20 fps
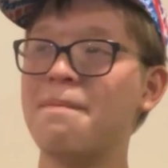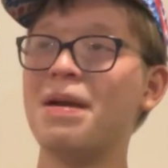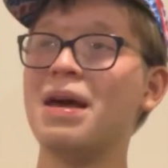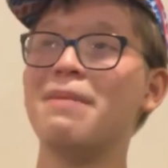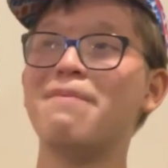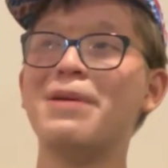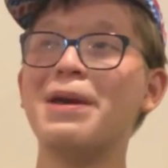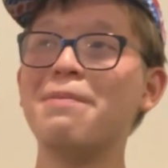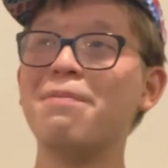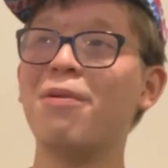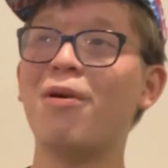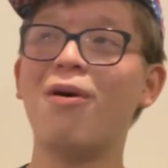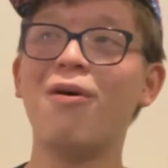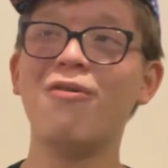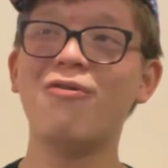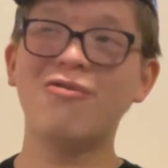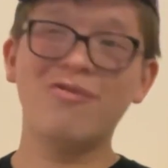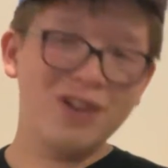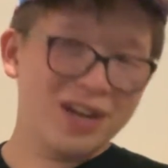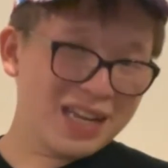many people
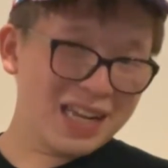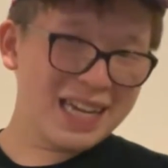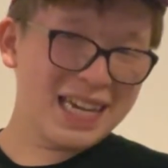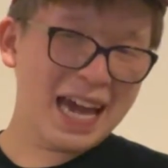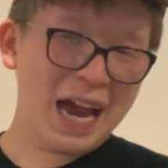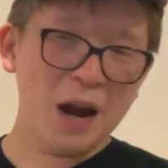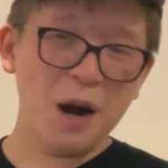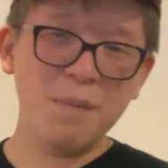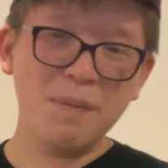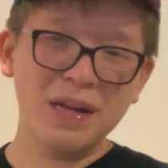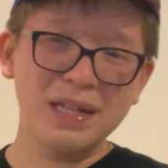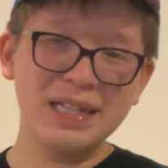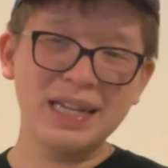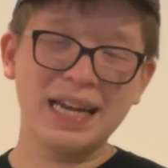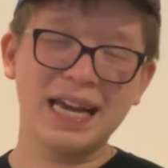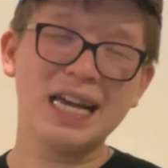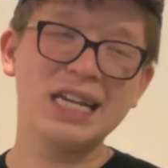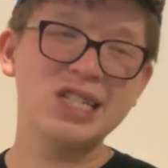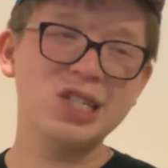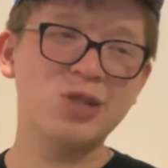really care about the
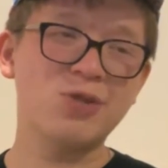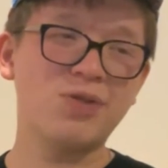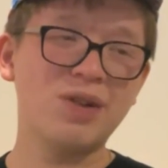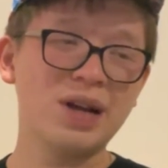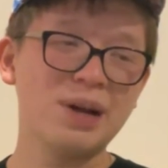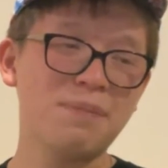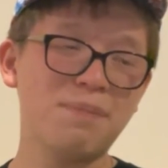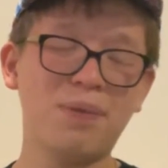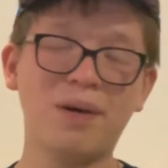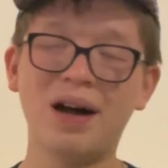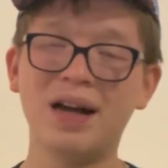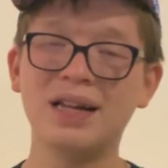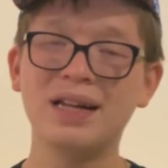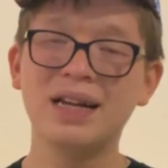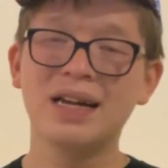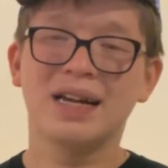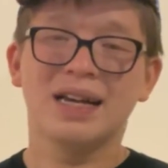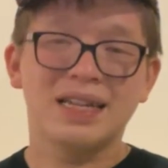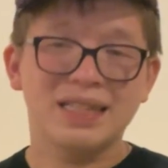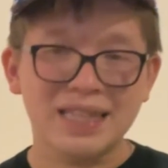history, but
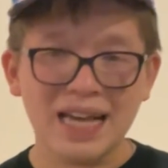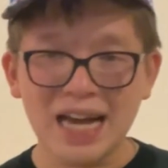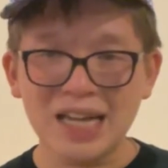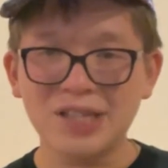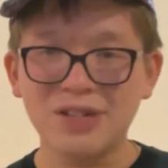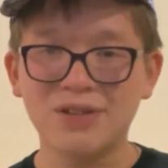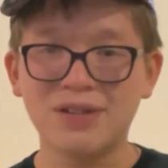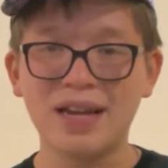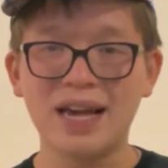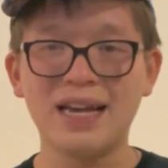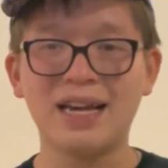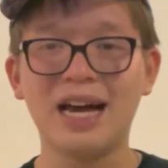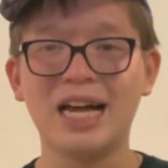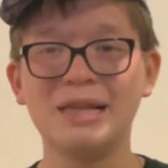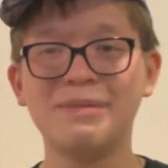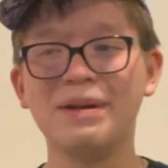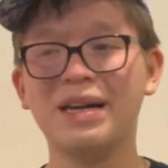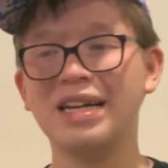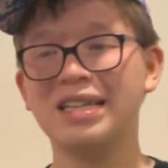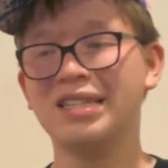that's okay,
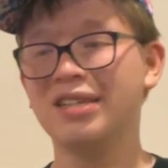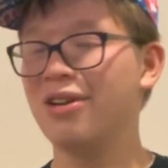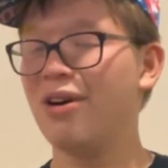guys, because, you